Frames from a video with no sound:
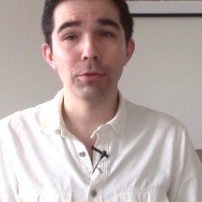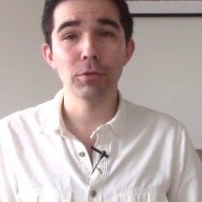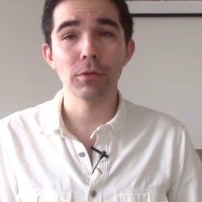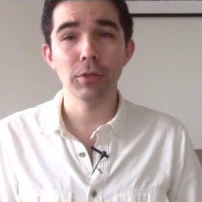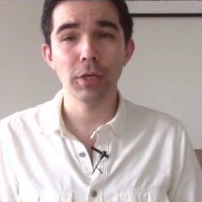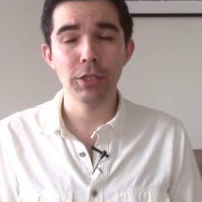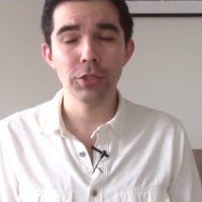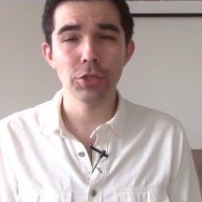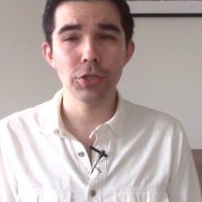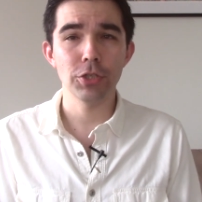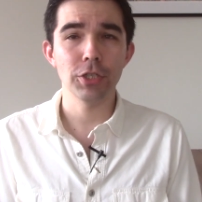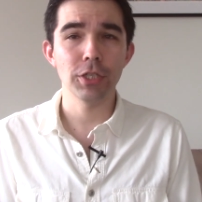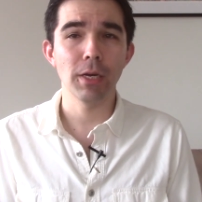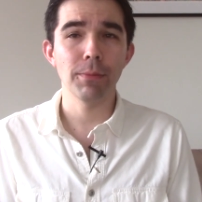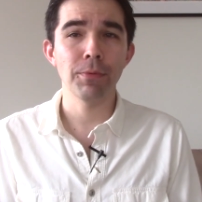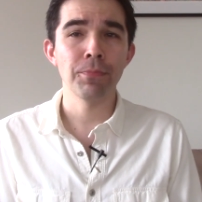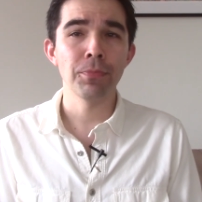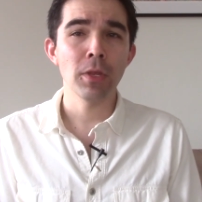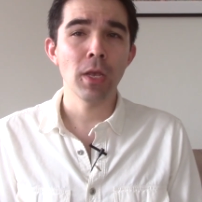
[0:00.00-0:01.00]
your
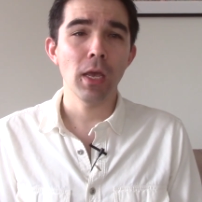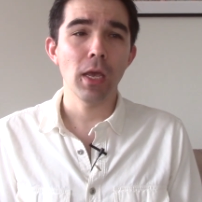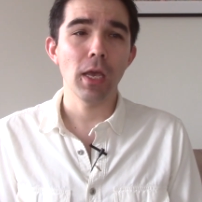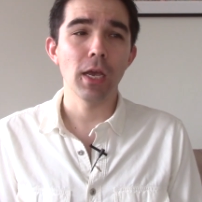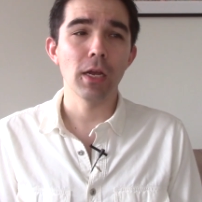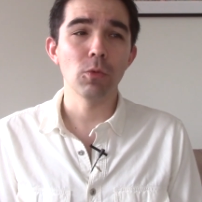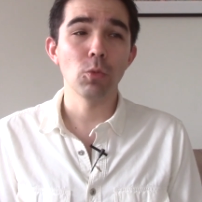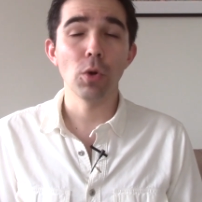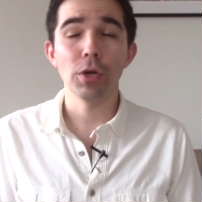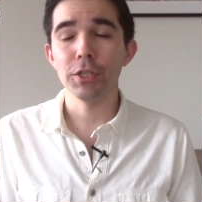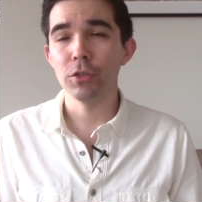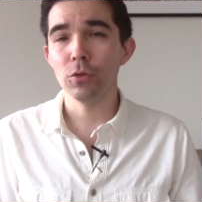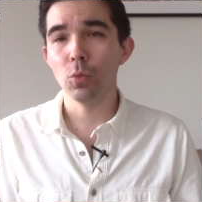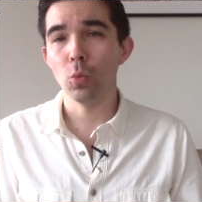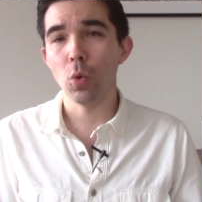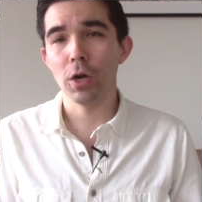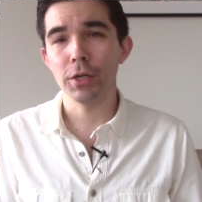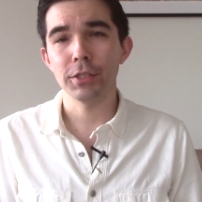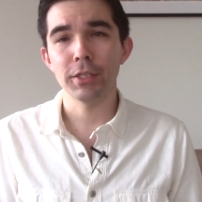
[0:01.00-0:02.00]
relationship, and what you
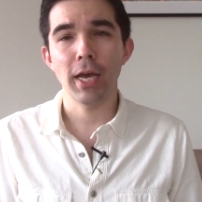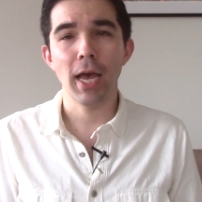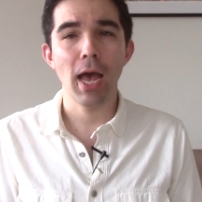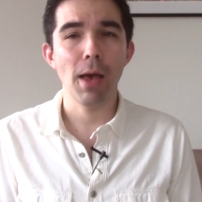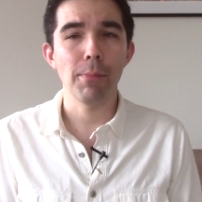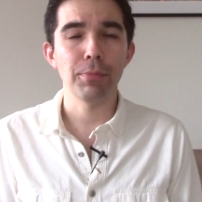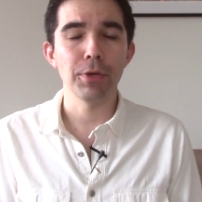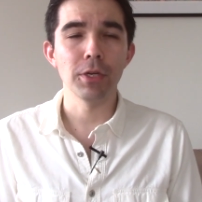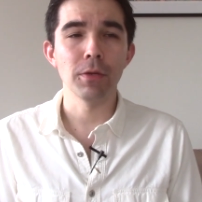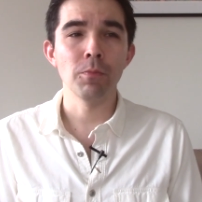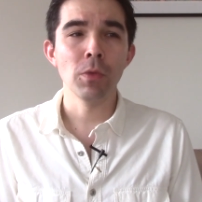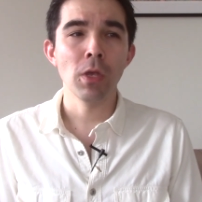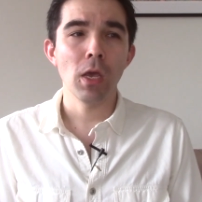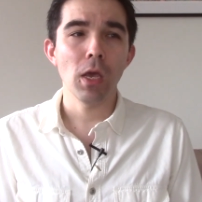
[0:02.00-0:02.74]
want to happen.